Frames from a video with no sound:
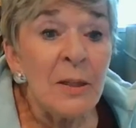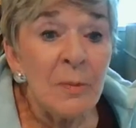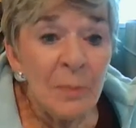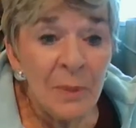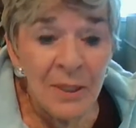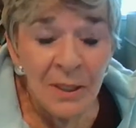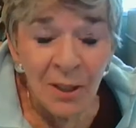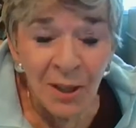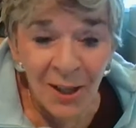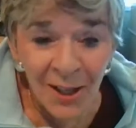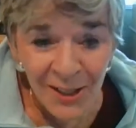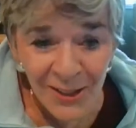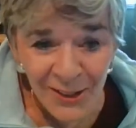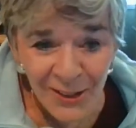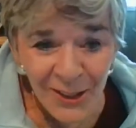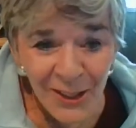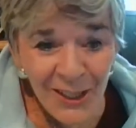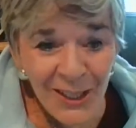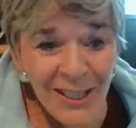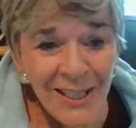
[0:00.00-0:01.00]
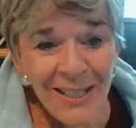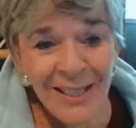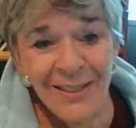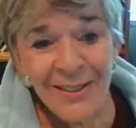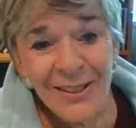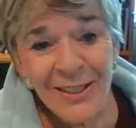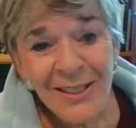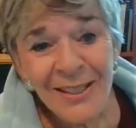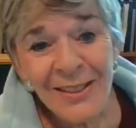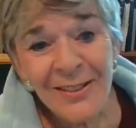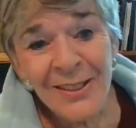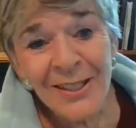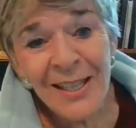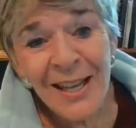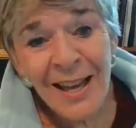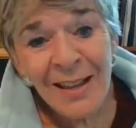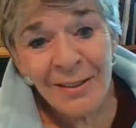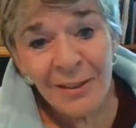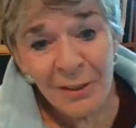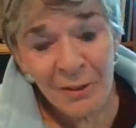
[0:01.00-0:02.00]
because in the
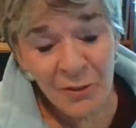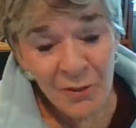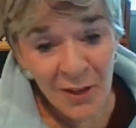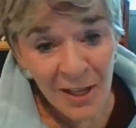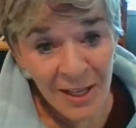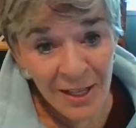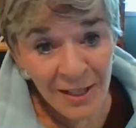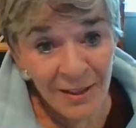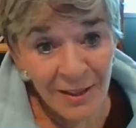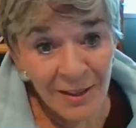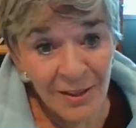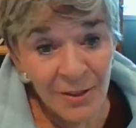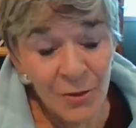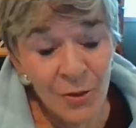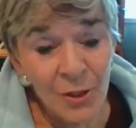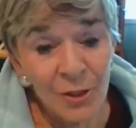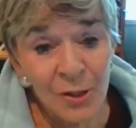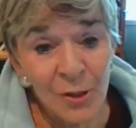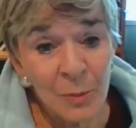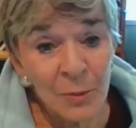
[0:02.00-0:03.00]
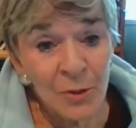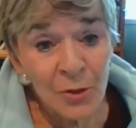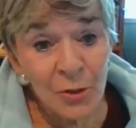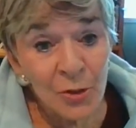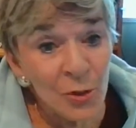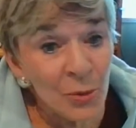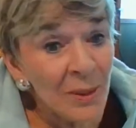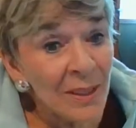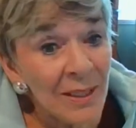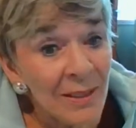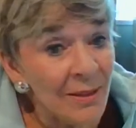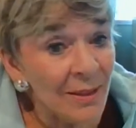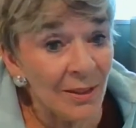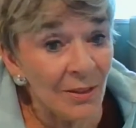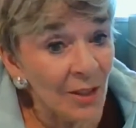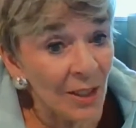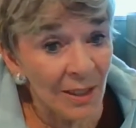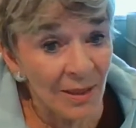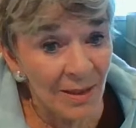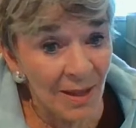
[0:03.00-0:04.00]
Catholic faith, you're not supposed to do anything
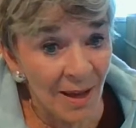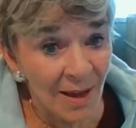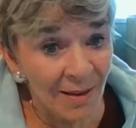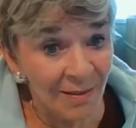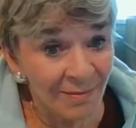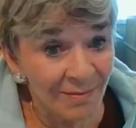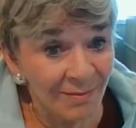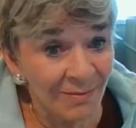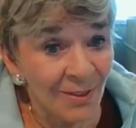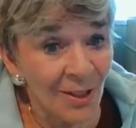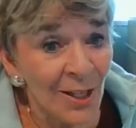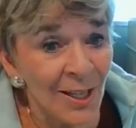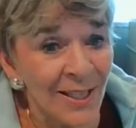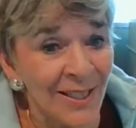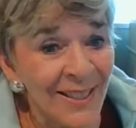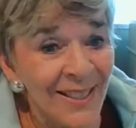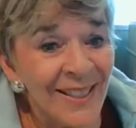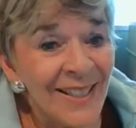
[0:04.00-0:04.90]
like that, right?